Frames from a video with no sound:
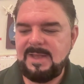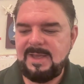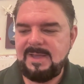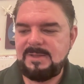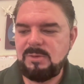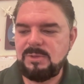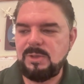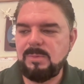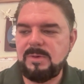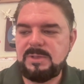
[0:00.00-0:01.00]
uh,
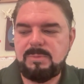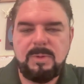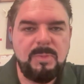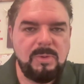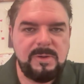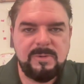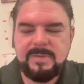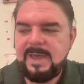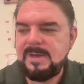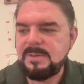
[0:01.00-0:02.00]
YouTubers reporting on
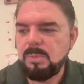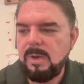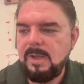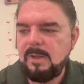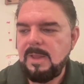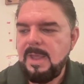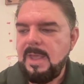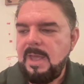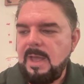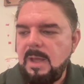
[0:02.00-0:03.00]
that as well.
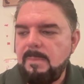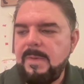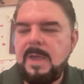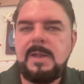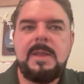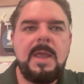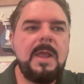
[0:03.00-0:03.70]
Uh, but